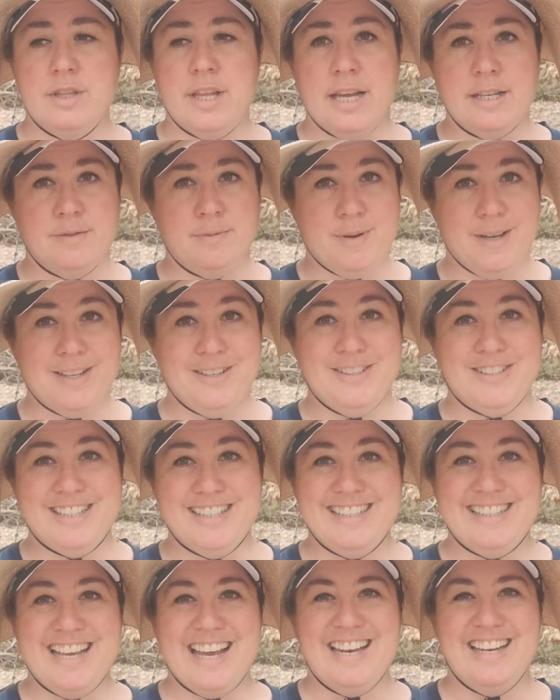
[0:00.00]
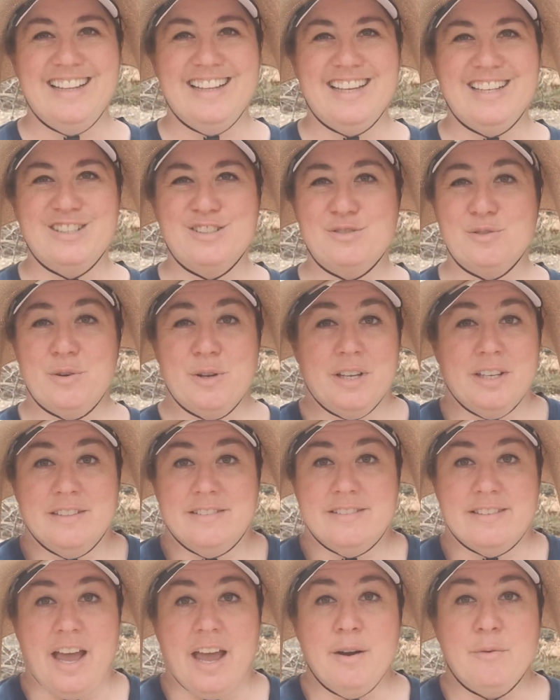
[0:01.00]
That's why you see dandelions growing in
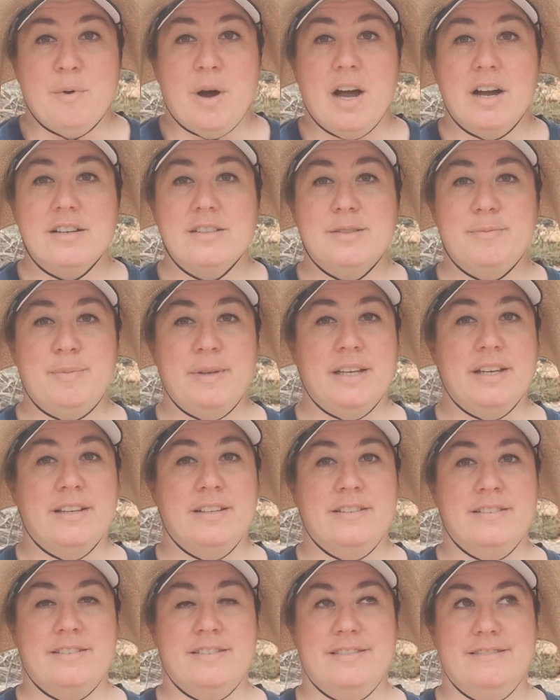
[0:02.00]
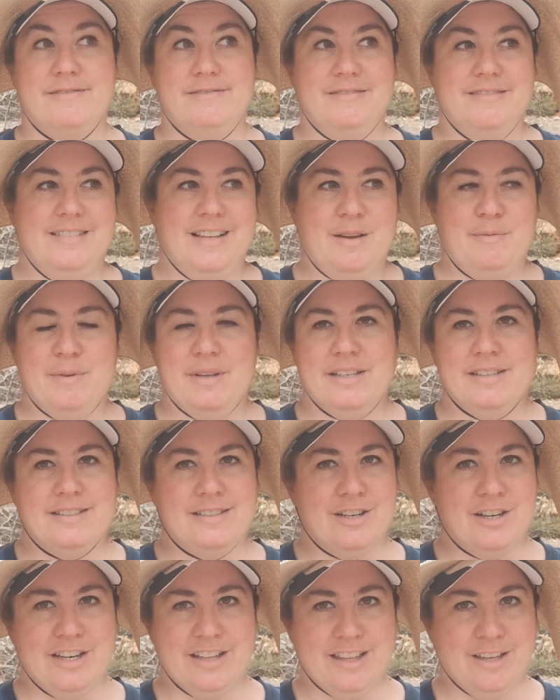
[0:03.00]
sidewalks because I mean, is
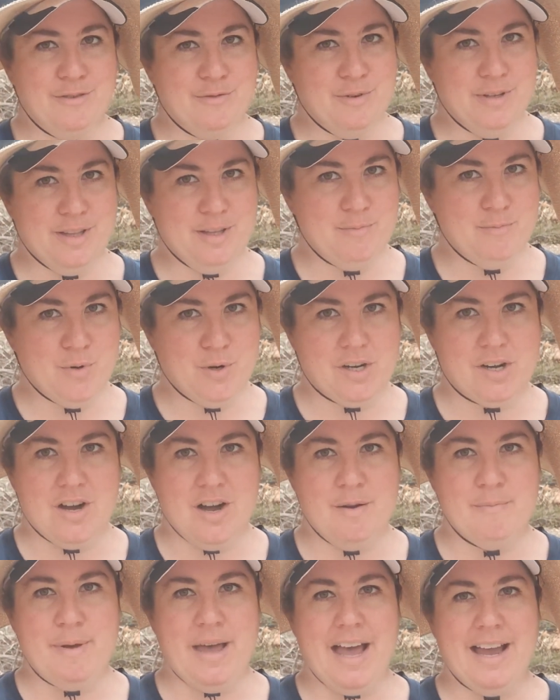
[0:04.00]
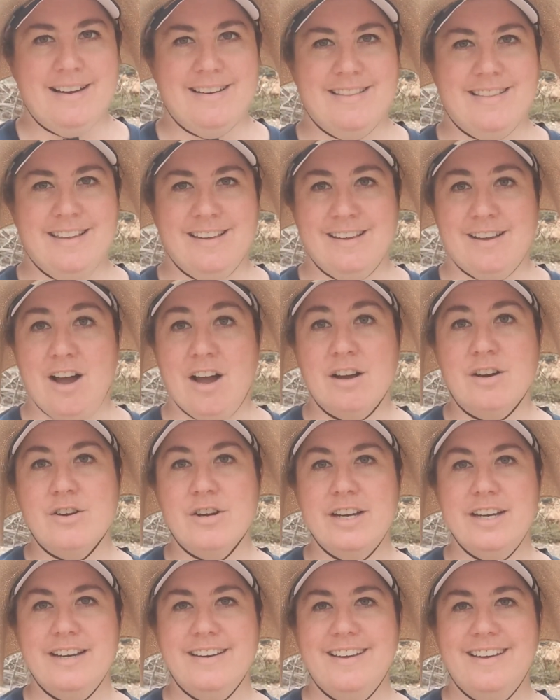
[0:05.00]
there anything really more compact than
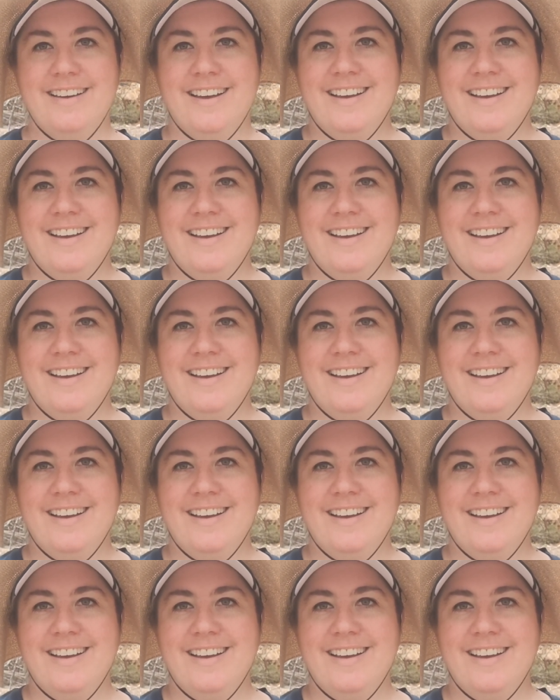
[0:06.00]
concrete?